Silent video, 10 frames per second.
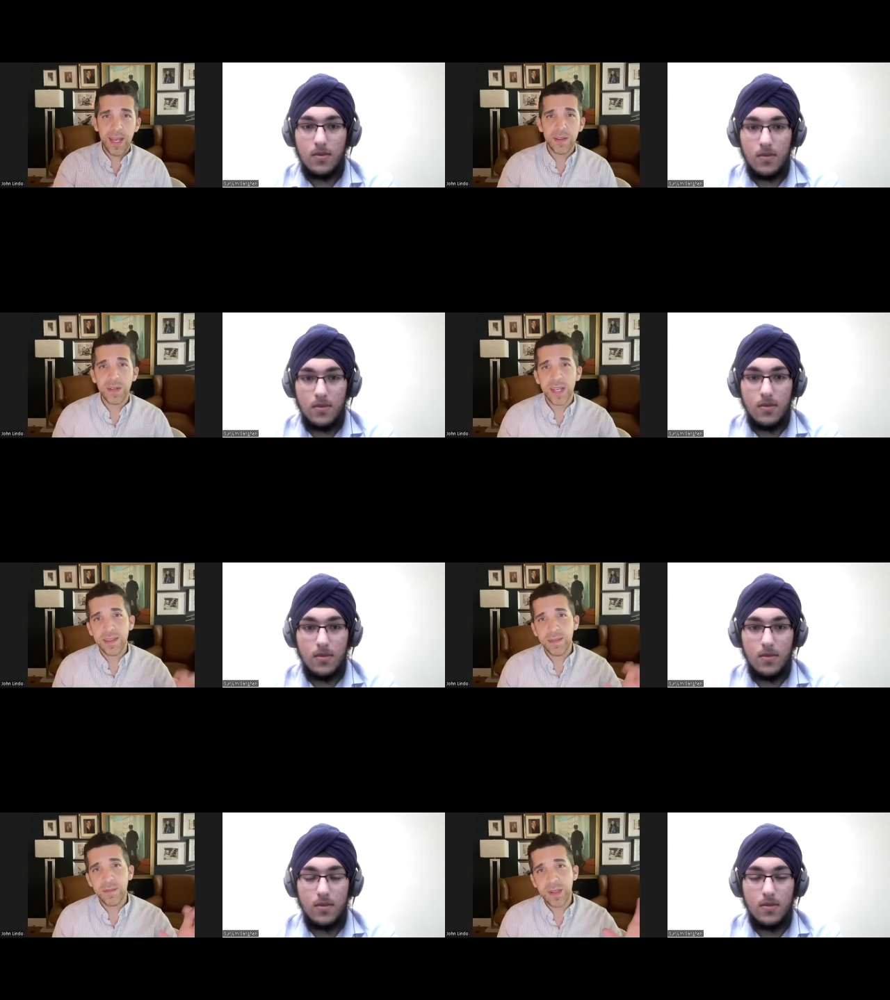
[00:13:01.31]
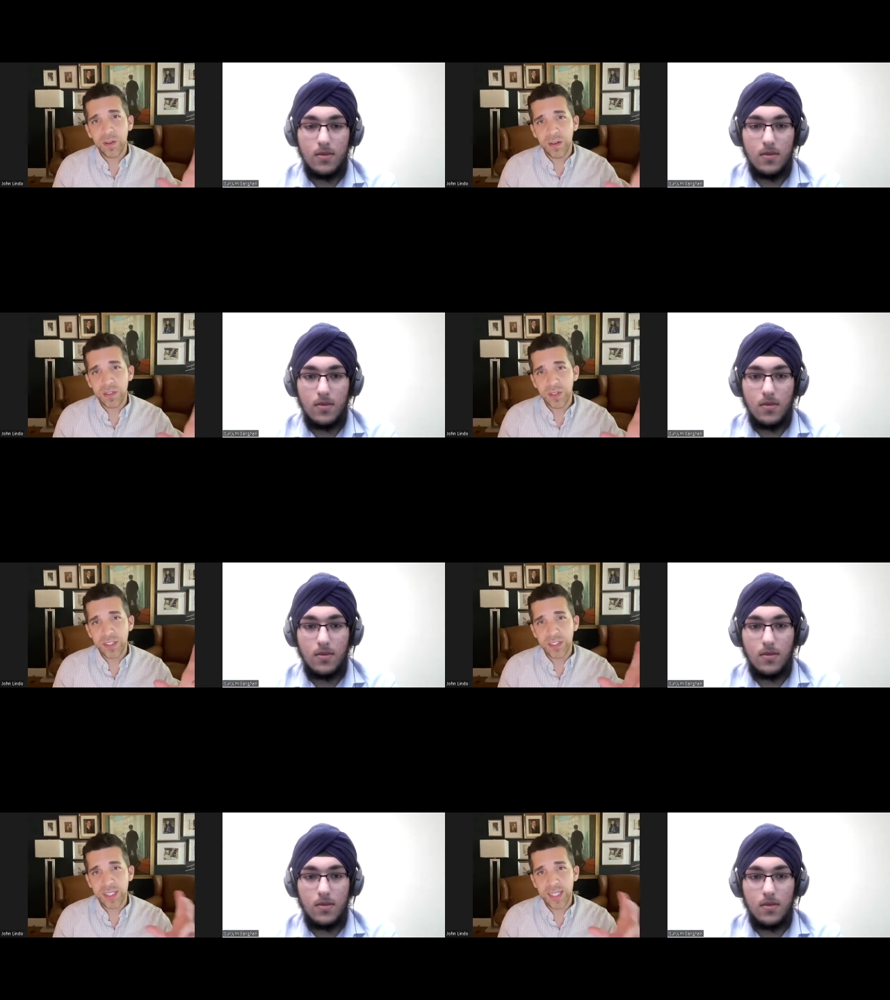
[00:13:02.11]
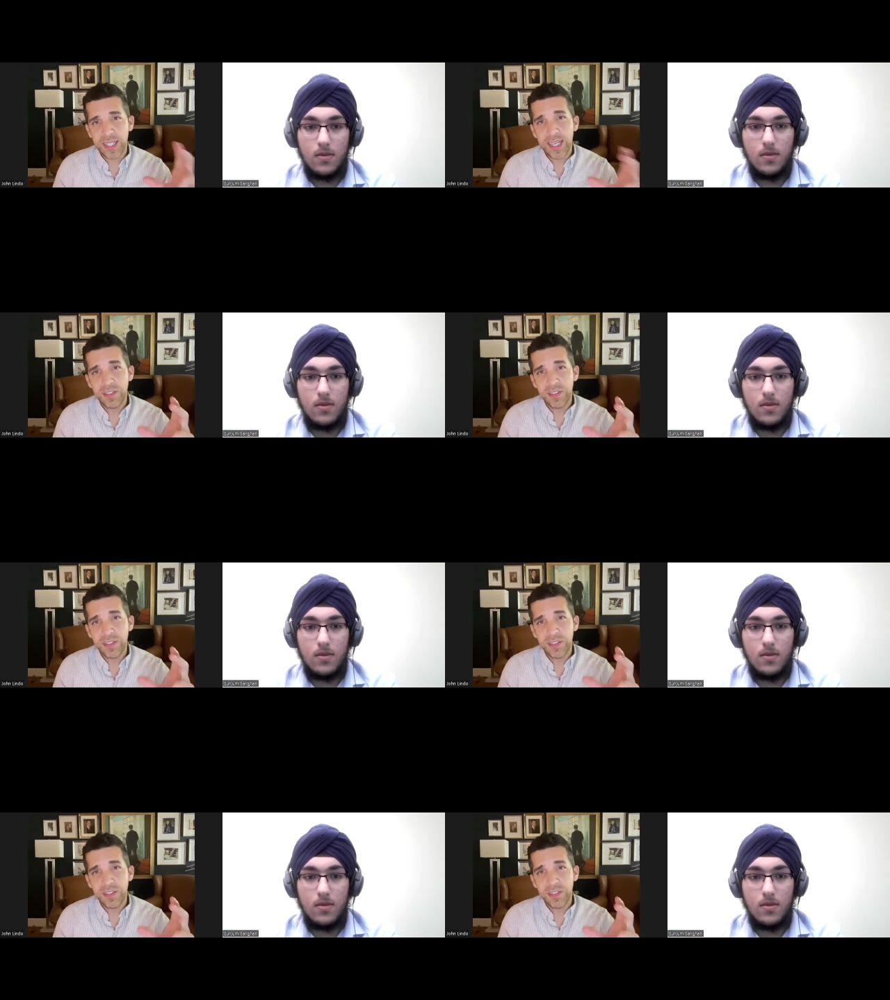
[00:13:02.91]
Speaker 1: and look at the long stretches in the